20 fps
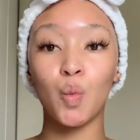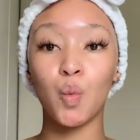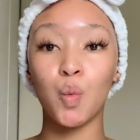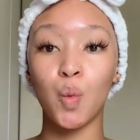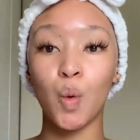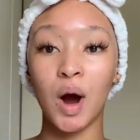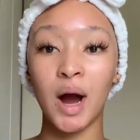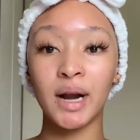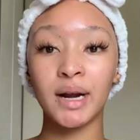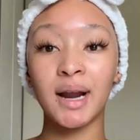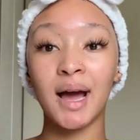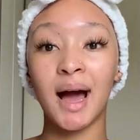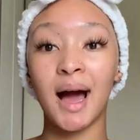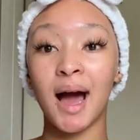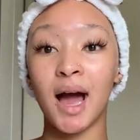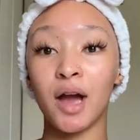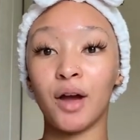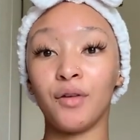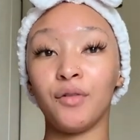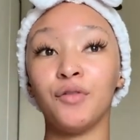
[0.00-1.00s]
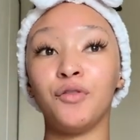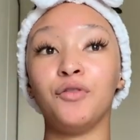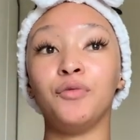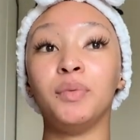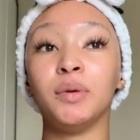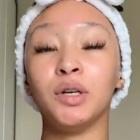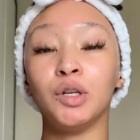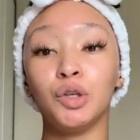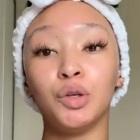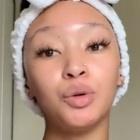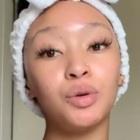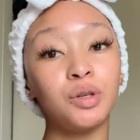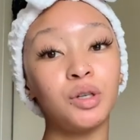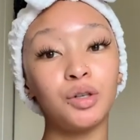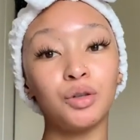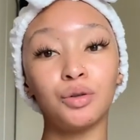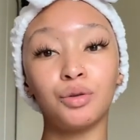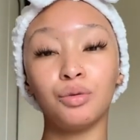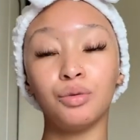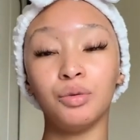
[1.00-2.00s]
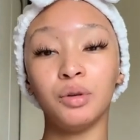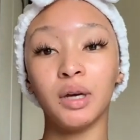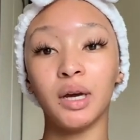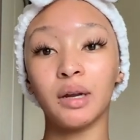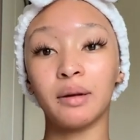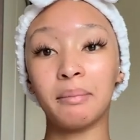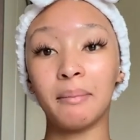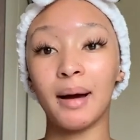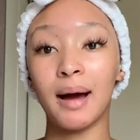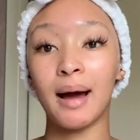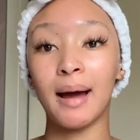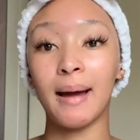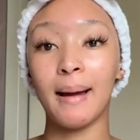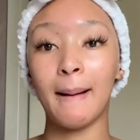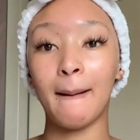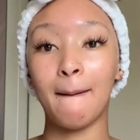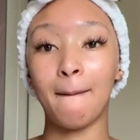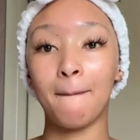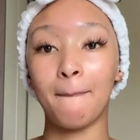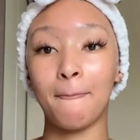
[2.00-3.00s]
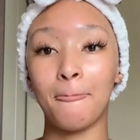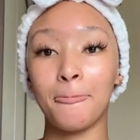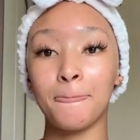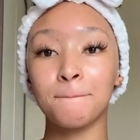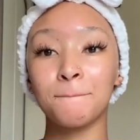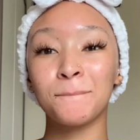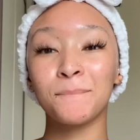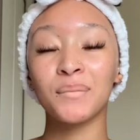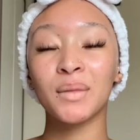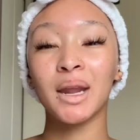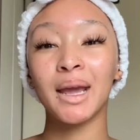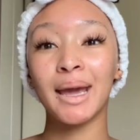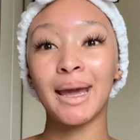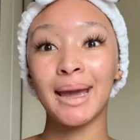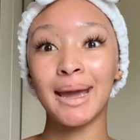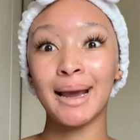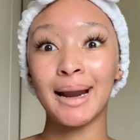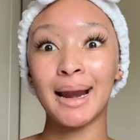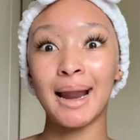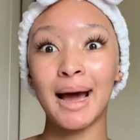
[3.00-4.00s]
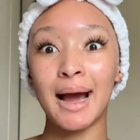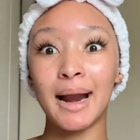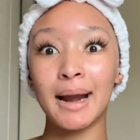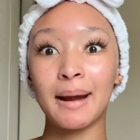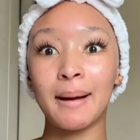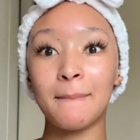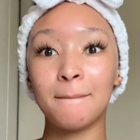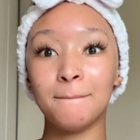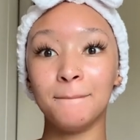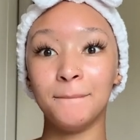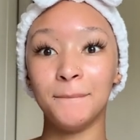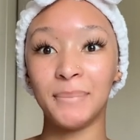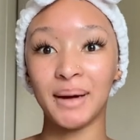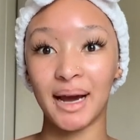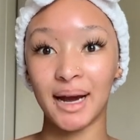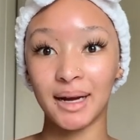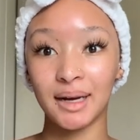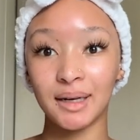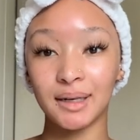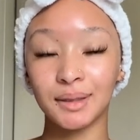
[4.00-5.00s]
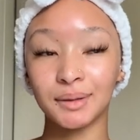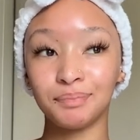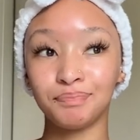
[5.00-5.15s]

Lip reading: what I've been using to get my hairline back.